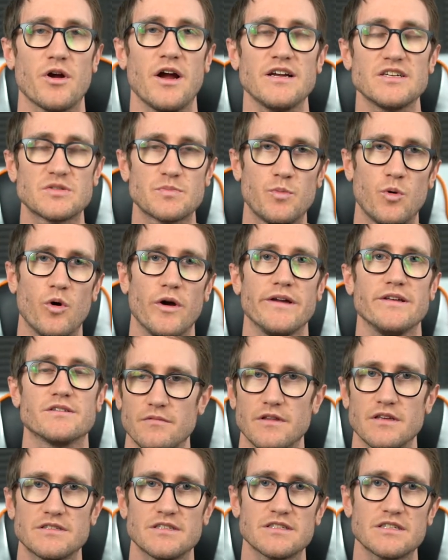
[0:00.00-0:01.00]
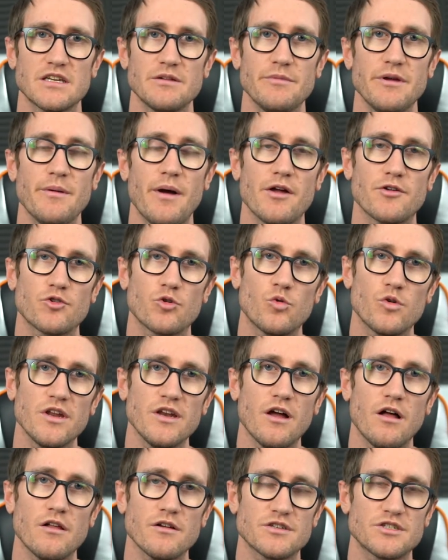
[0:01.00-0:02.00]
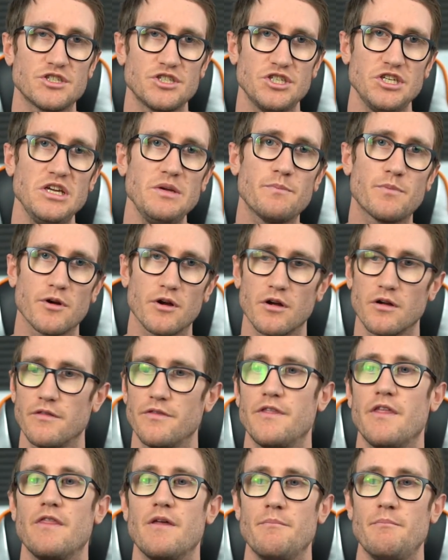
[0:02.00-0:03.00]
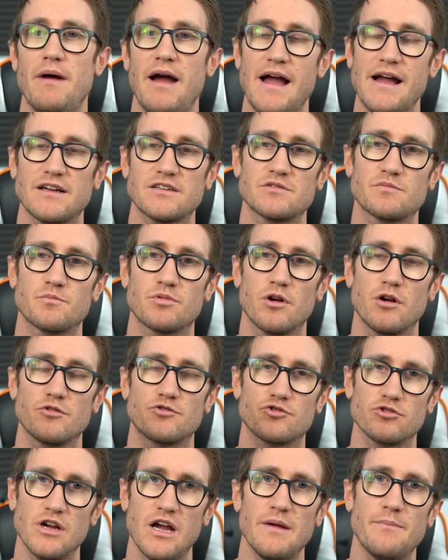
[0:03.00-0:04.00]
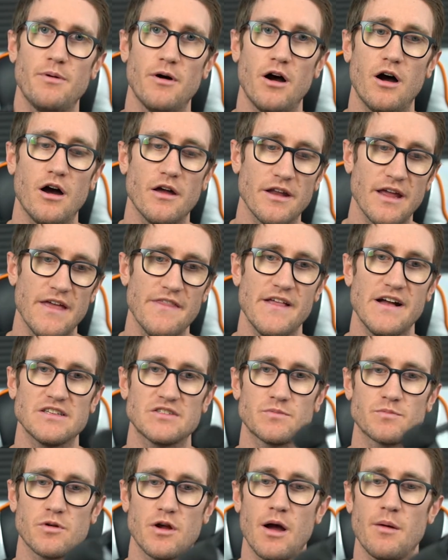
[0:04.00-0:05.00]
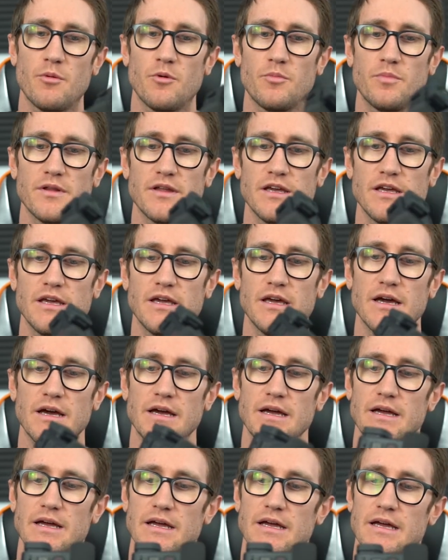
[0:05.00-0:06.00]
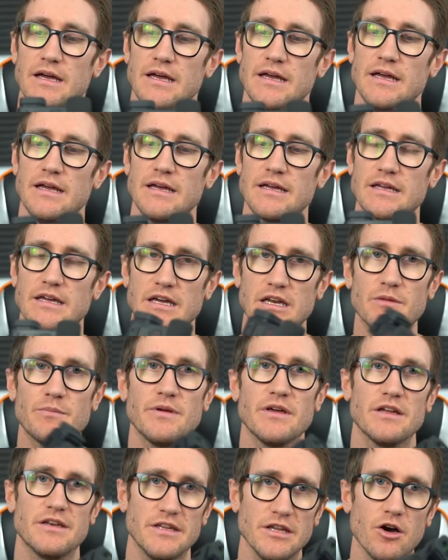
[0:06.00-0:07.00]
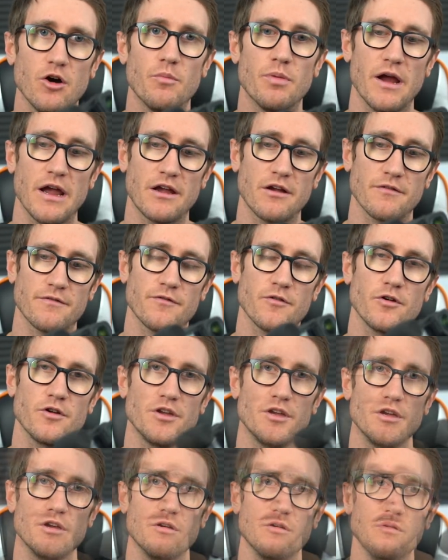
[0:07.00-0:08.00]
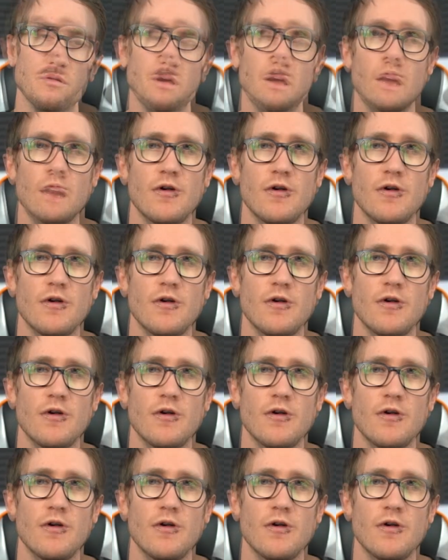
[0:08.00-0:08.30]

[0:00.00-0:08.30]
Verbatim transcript: price point. This is gonna be about $20 cheaper than the Max Pro tripod, and that's probably gonna be a deal breaker for you.